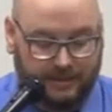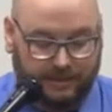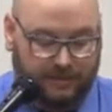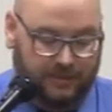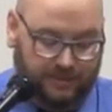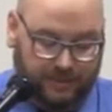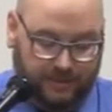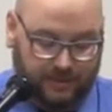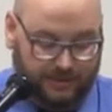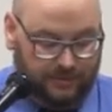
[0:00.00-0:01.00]
so the,
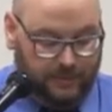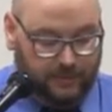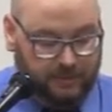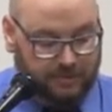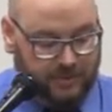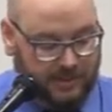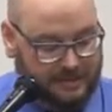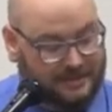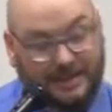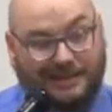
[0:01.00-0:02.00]
the, the, the book was originally
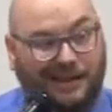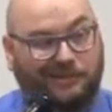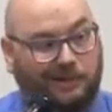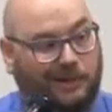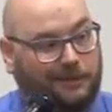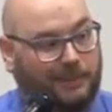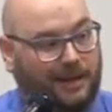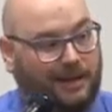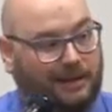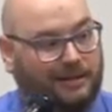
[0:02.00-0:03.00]
designed as a Greek
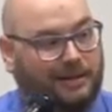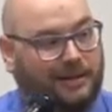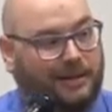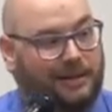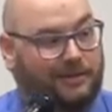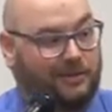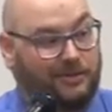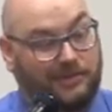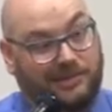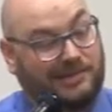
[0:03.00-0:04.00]
play, and so
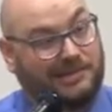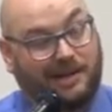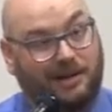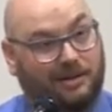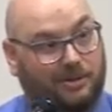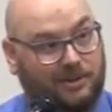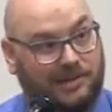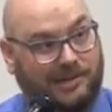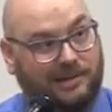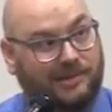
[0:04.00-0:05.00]
there's this entire
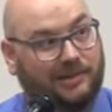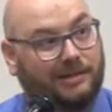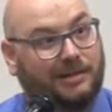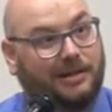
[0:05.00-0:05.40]
chorus section.